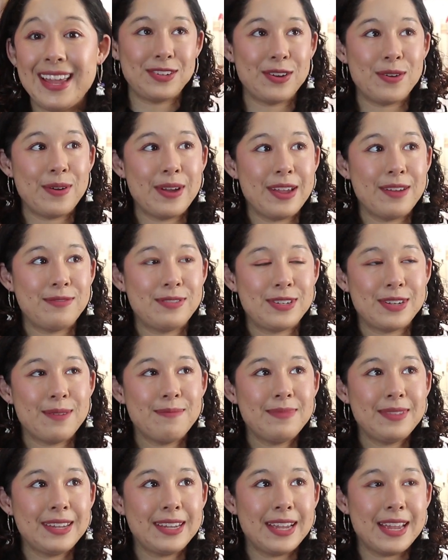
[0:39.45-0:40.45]
So if
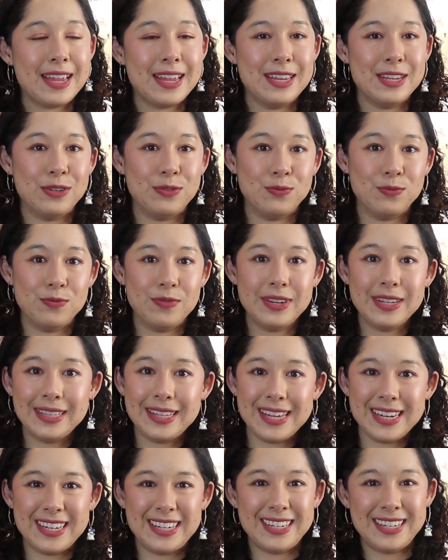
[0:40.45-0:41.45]
something is
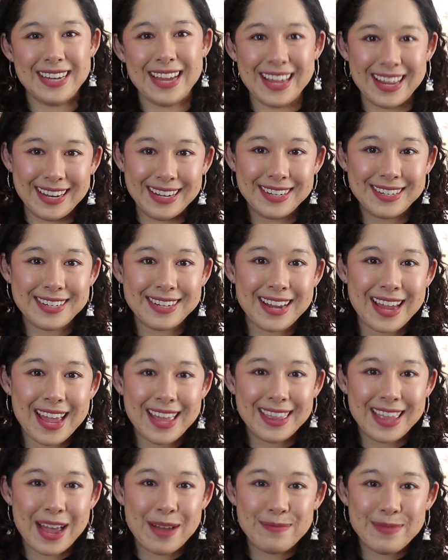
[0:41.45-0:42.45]
really dense,
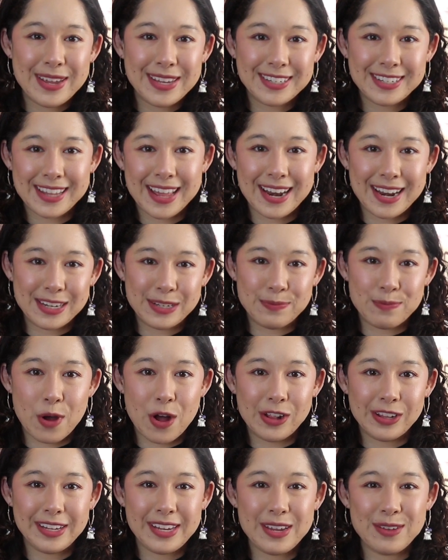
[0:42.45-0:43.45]
that means that its
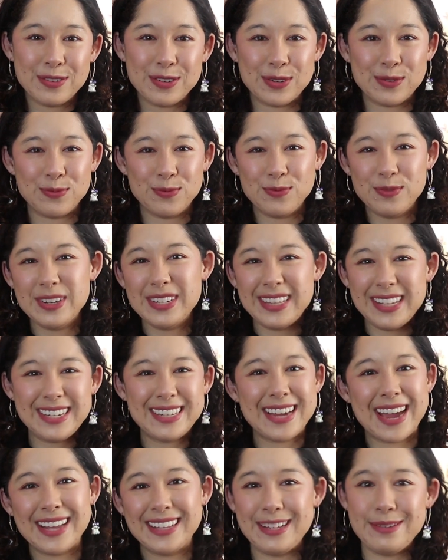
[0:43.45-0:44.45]
molecules are really
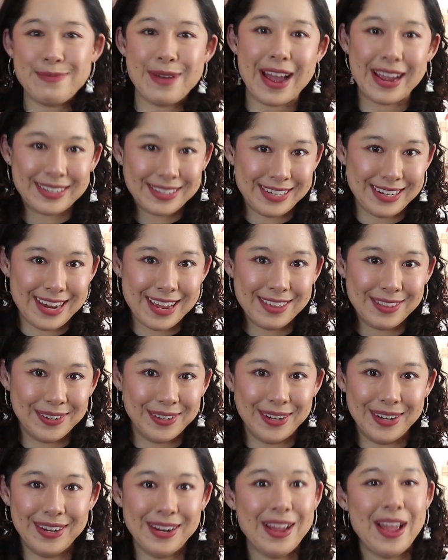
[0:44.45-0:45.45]
tightly packed
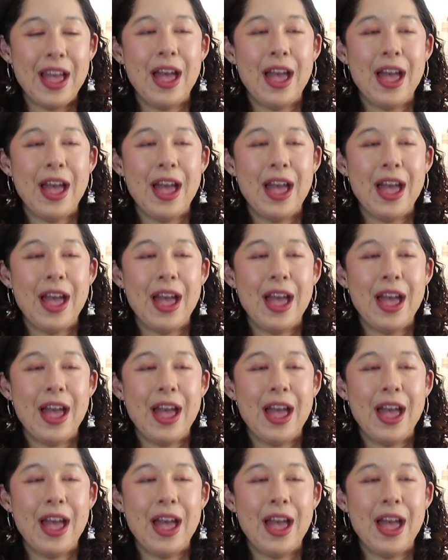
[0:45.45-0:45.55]
together.